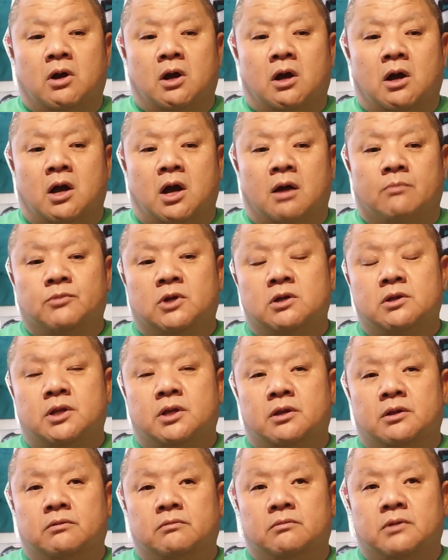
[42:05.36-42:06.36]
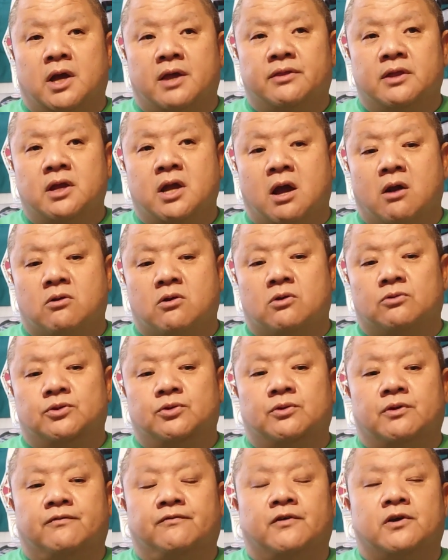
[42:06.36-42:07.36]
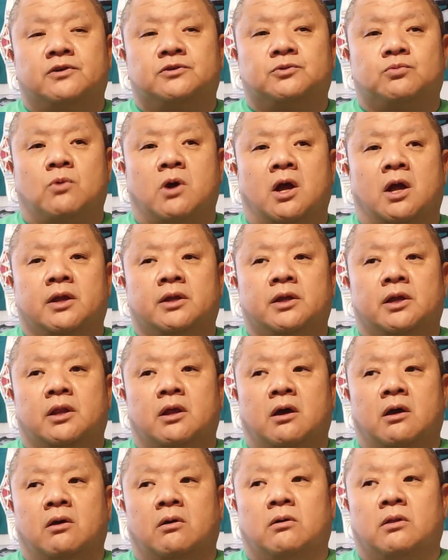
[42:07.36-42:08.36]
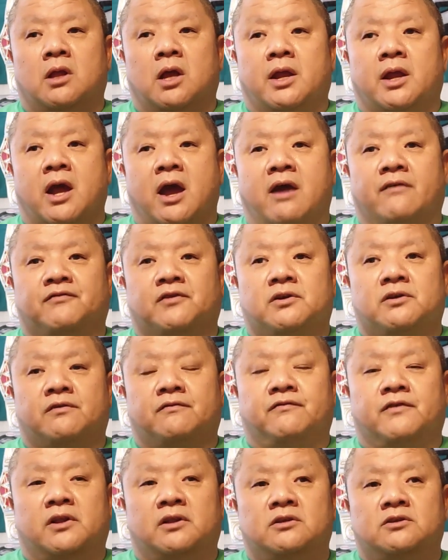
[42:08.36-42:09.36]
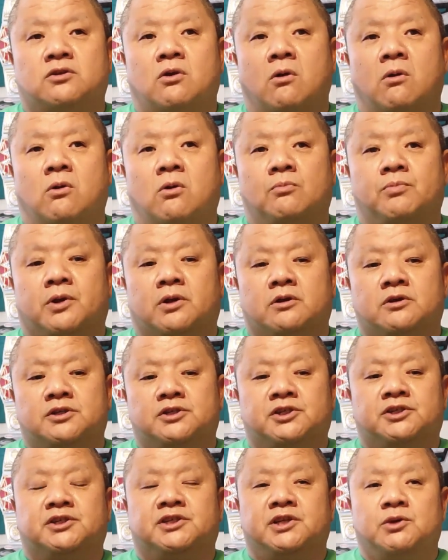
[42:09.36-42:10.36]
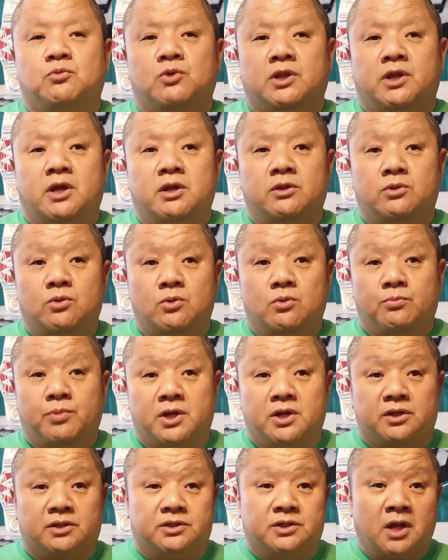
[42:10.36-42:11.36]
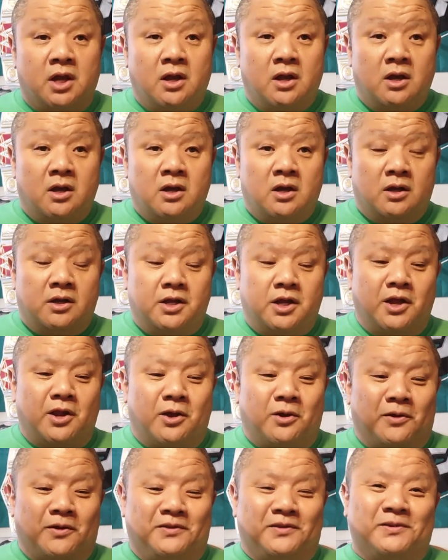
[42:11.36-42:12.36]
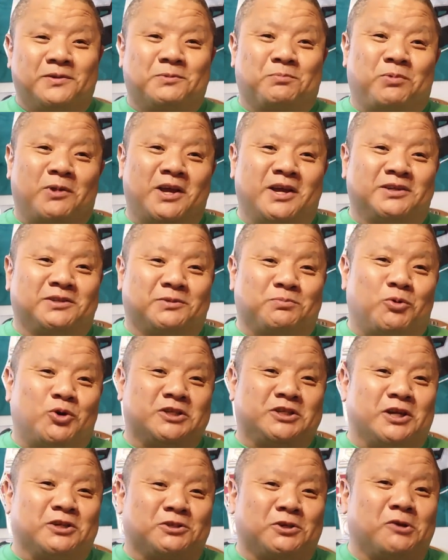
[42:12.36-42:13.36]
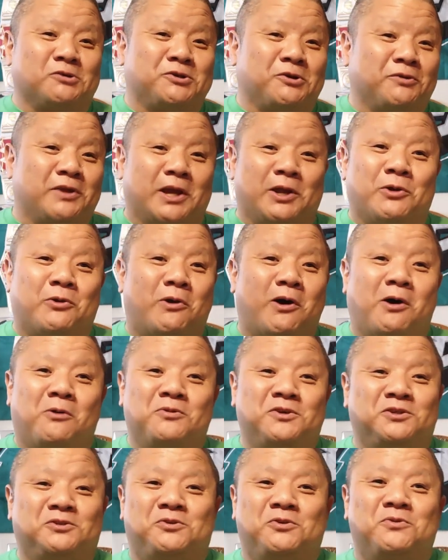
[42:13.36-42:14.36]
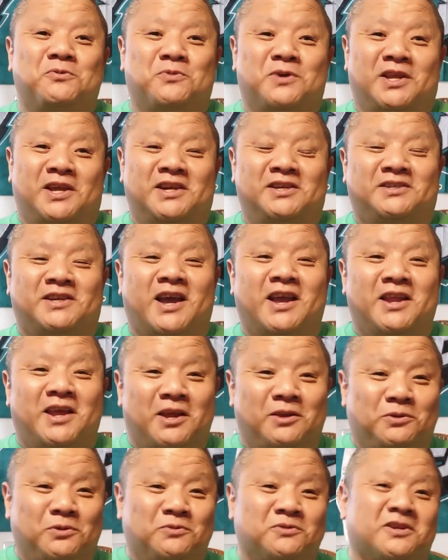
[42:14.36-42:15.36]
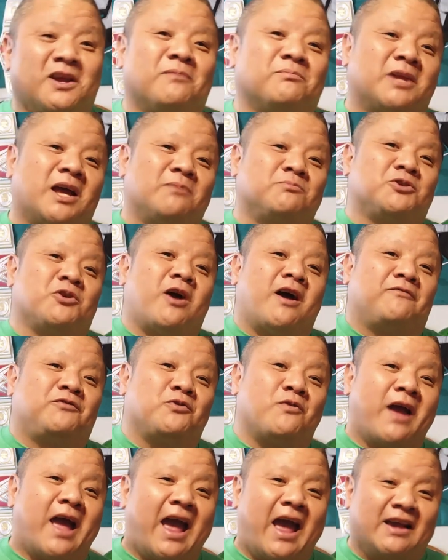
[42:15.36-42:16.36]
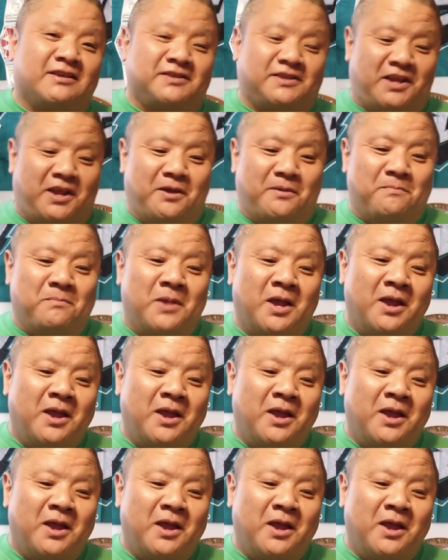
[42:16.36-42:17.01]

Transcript: I think I'll go to the first one, like after the Phillies home opener, just see what they do, because at this place, Sports and Social, they don't always do what they say they do. Sometimes you'll have to ask them,